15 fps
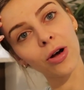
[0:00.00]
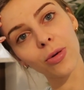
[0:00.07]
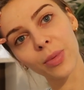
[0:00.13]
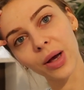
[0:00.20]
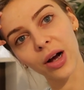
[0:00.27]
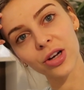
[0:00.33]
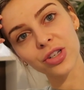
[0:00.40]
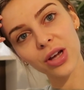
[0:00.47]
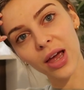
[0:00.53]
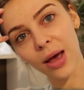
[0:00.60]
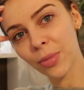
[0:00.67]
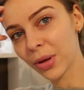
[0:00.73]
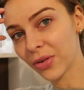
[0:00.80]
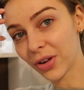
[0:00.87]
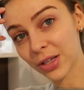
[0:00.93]
oh my gosh, I
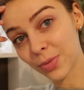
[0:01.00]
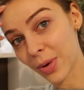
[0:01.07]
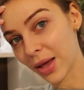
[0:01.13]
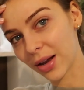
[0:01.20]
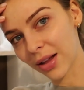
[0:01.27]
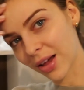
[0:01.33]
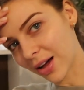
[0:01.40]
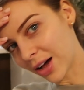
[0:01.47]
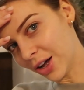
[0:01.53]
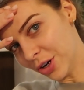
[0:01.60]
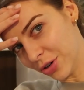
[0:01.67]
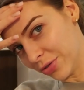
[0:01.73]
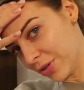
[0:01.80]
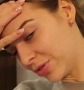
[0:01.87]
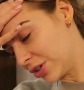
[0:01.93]
can't believe I spent like
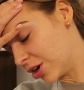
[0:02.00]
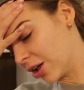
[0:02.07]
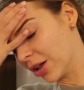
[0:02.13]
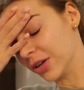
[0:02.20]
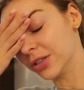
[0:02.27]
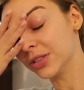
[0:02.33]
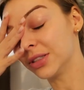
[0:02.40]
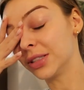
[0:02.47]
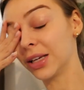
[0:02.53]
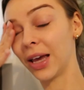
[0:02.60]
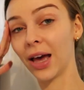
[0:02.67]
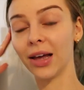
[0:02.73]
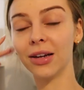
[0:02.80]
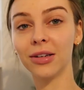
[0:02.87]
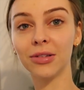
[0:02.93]
$150 to
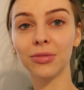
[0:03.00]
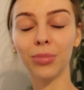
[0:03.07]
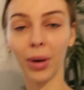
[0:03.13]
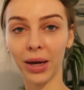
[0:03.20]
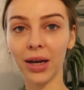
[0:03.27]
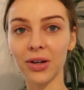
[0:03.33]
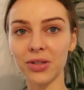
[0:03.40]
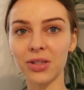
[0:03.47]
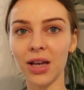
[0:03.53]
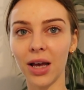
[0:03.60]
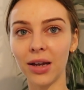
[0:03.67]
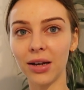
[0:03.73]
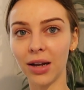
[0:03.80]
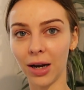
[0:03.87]
get my nails done,